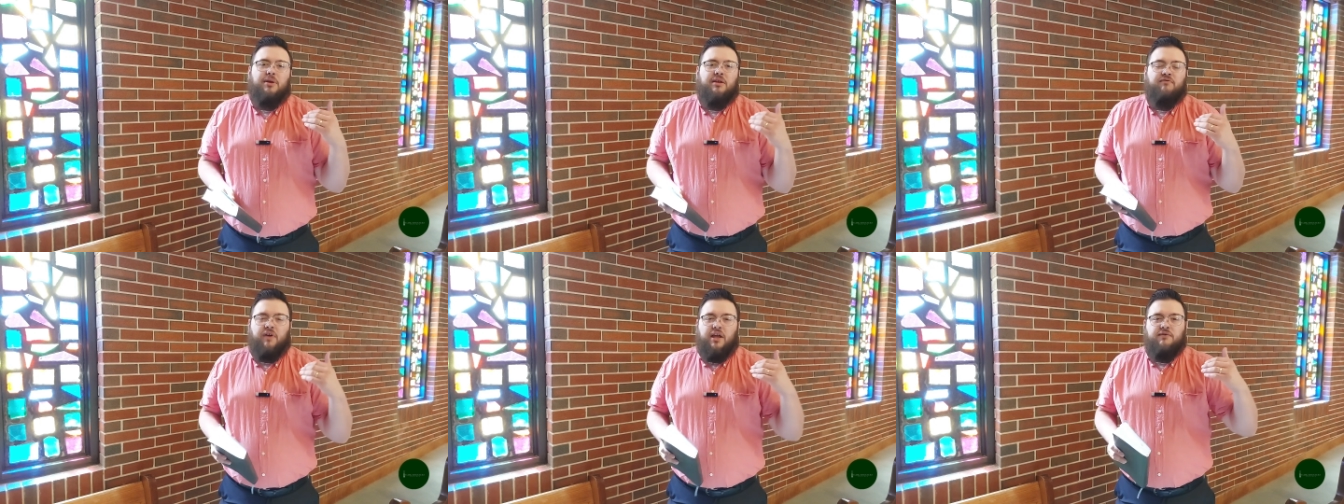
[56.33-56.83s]

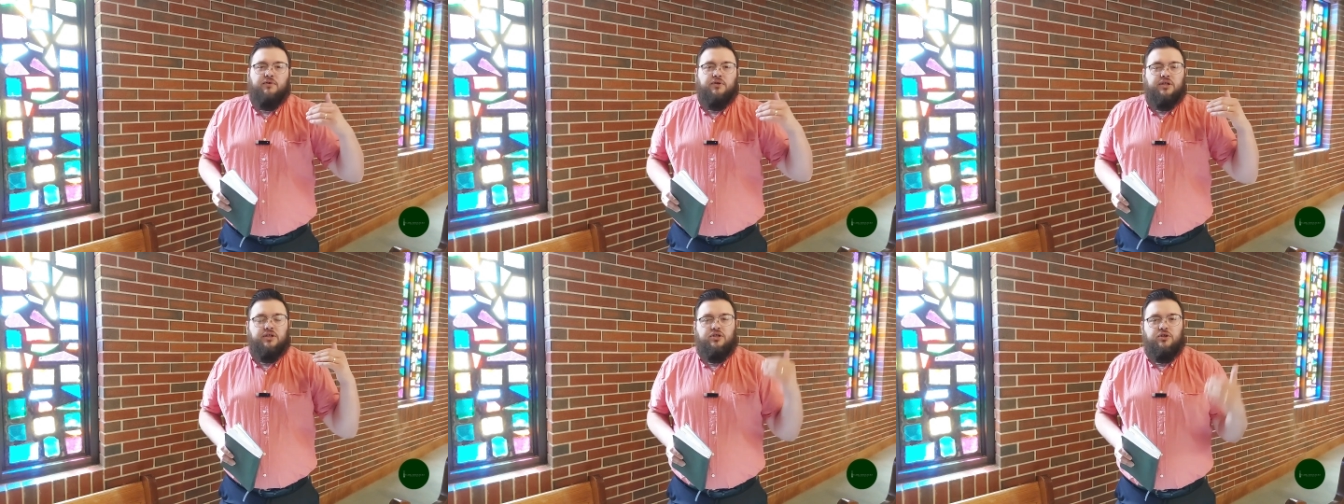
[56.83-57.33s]
being
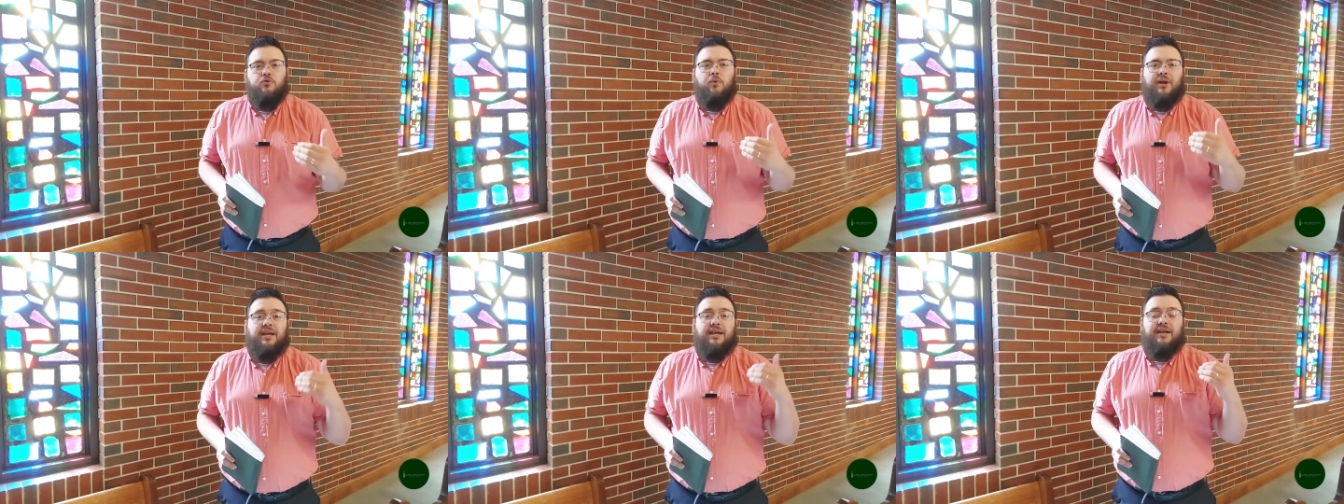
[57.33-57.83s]
faithful to do
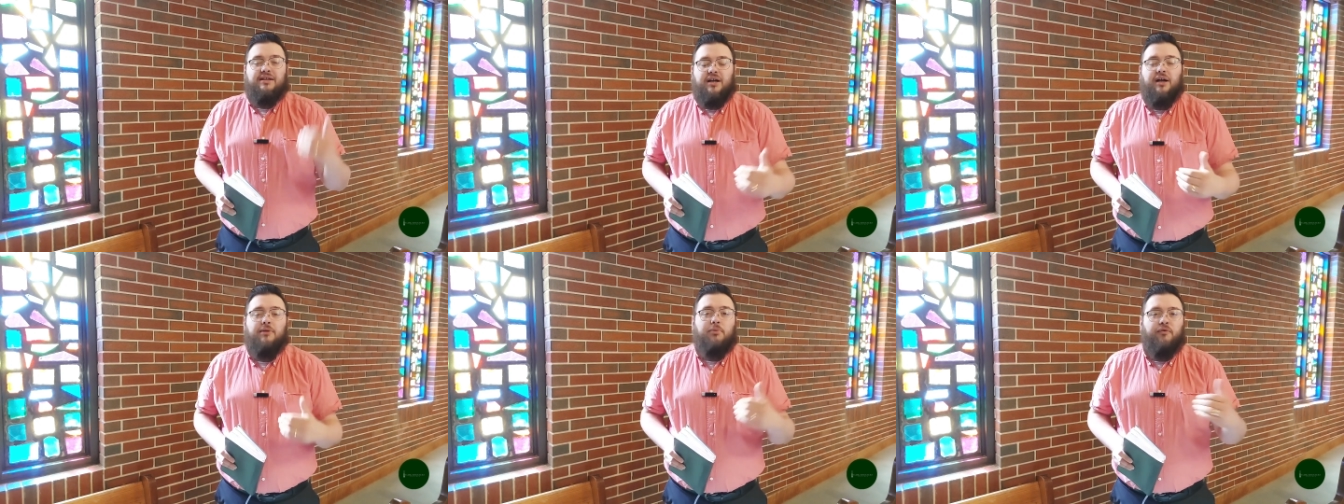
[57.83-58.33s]
what he had
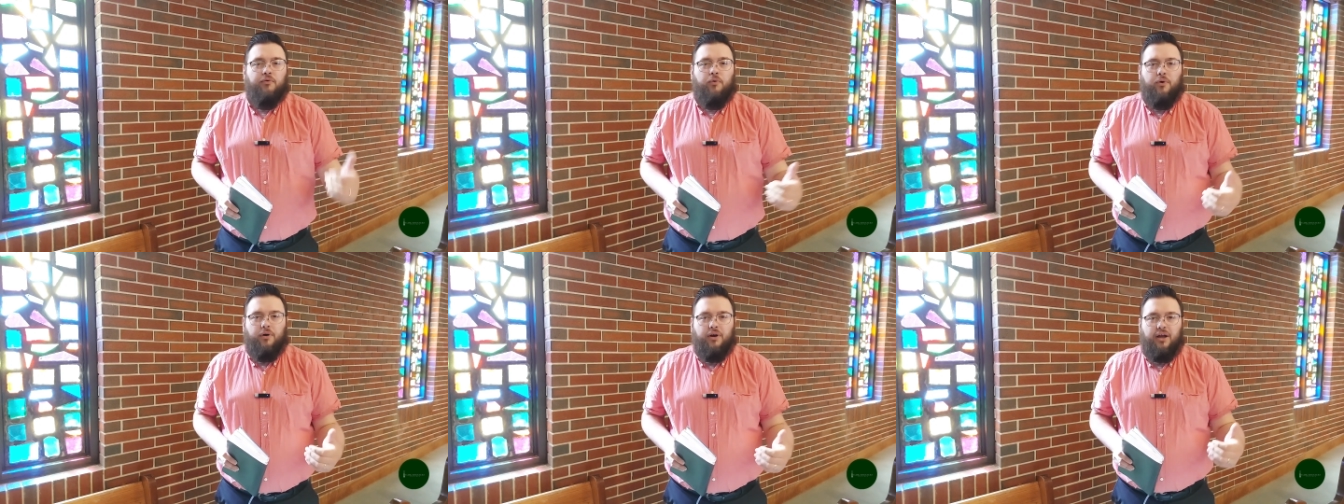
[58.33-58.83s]
done
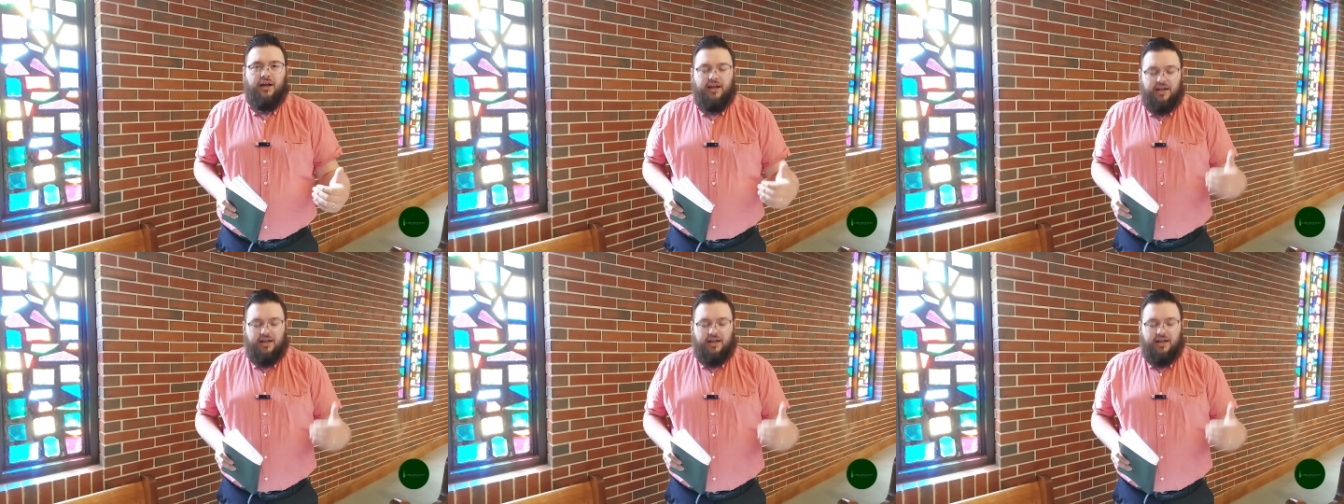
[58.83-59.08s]
before.